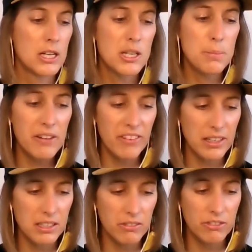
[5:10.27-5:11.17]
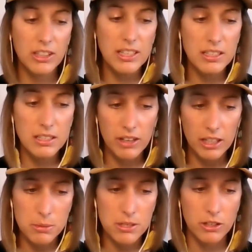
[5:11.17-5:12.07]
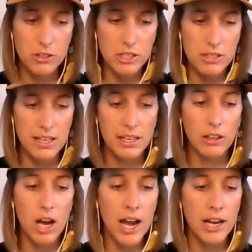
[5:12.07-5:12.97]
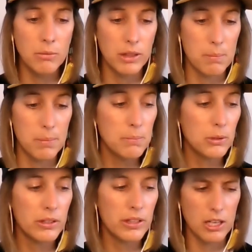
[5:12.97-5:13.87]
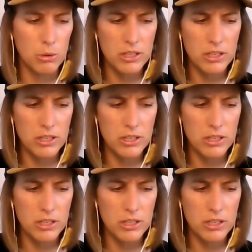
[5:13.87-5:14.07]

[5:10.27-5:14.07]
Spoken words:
To be effective, you need to develop solutions that align with the people that you